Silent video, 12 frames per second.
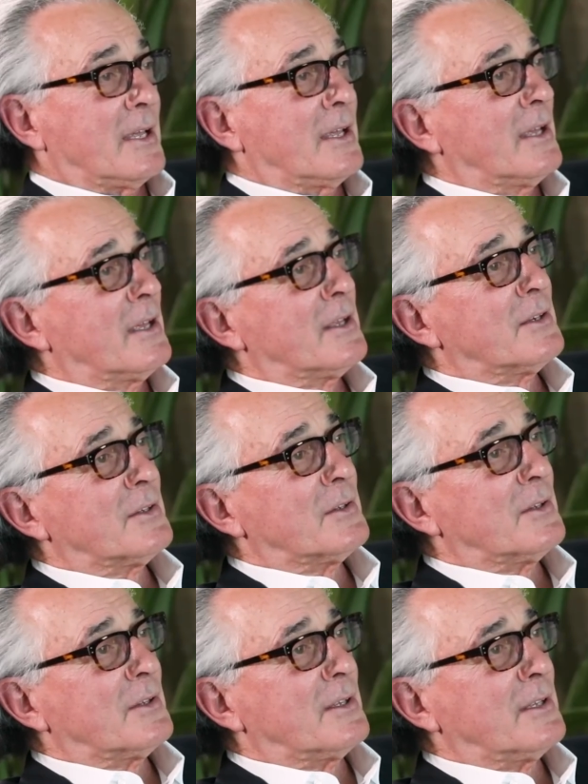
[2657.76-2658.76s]
And
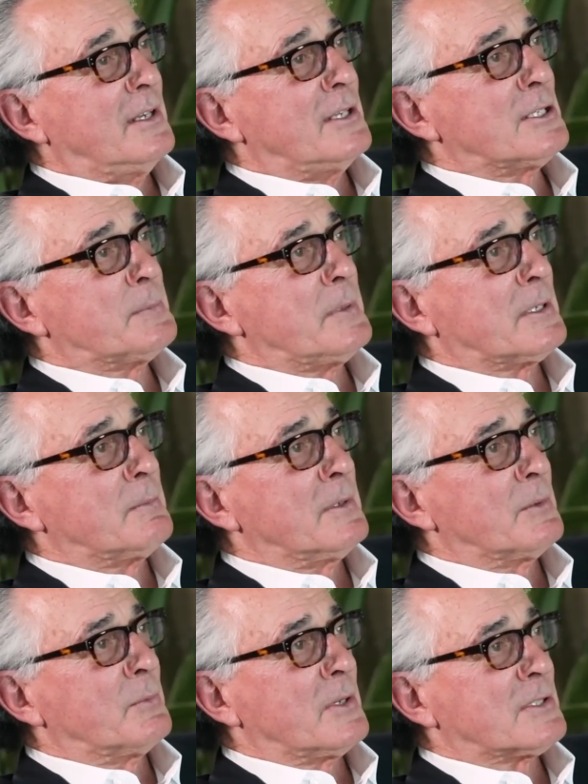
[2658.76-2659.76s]
he didn't speak to
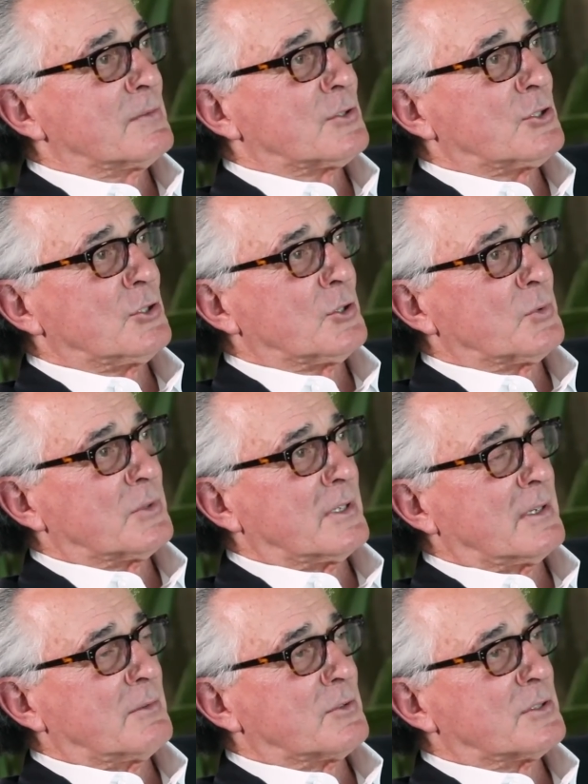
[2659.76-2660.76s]
me the rest of the shoot.
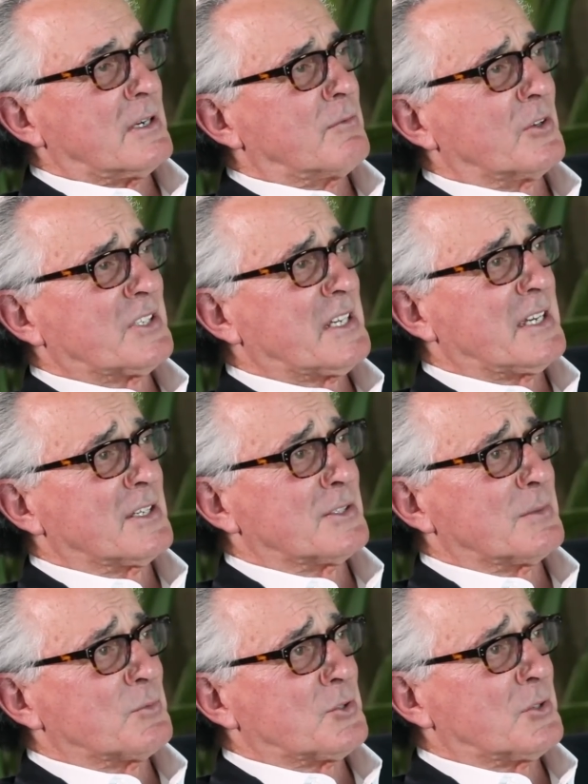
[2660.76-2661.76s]
it was several
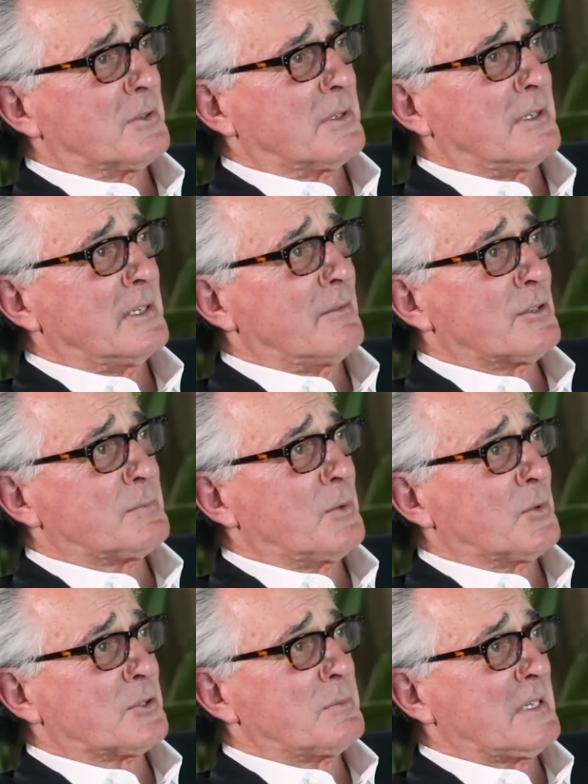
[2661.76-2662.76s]
days, I'm sure, that he never
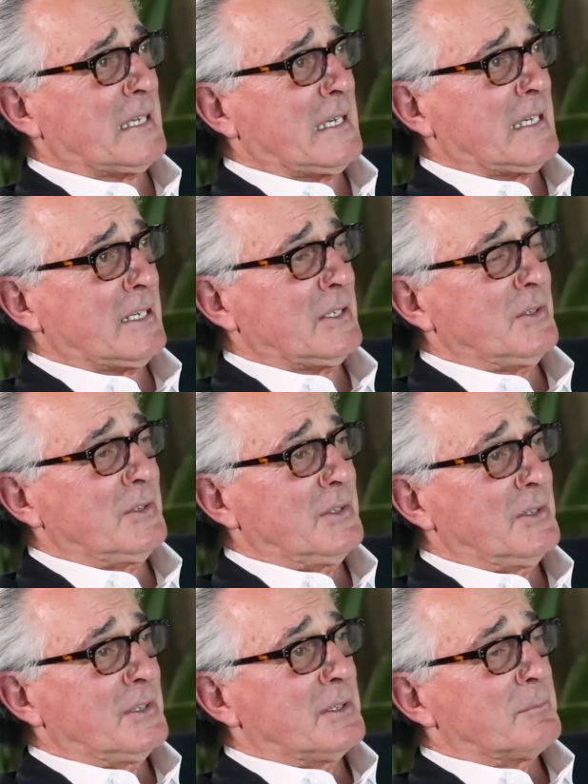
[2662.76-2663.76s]
spoke to me again.
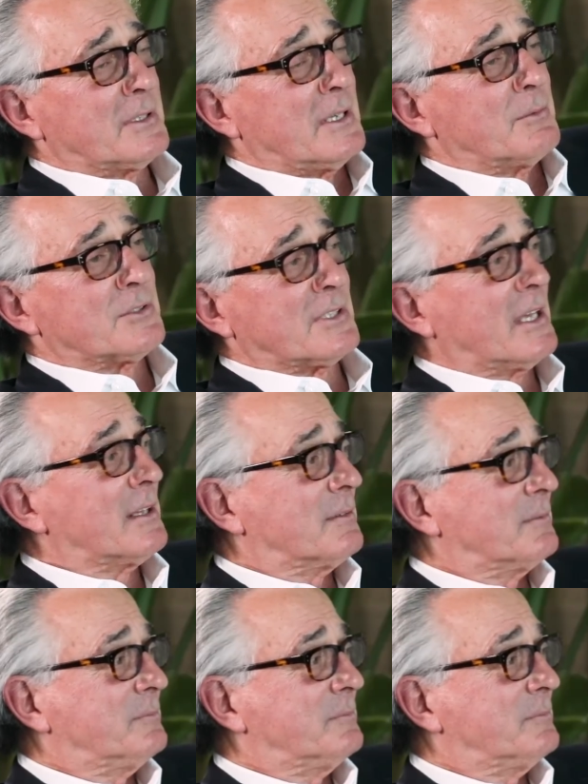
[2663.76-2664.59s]
But that was that.